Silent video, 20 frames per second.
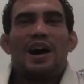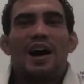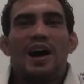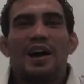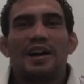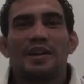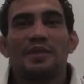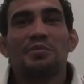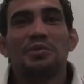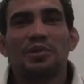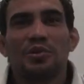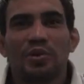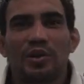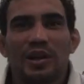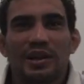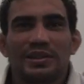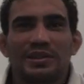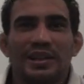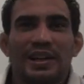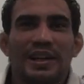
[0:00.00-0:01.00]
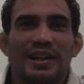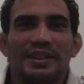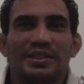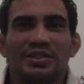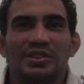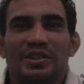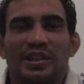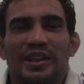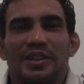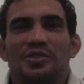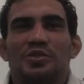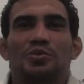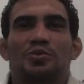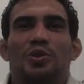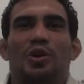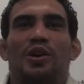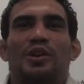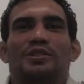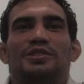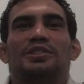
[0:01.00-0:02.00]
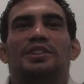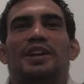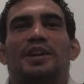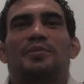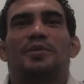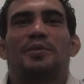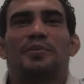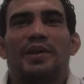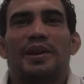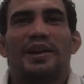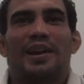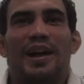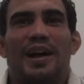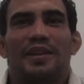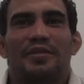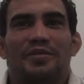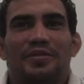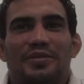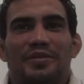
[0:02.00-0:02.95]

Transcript: I'm Lucas Leite and you watch MMA Life.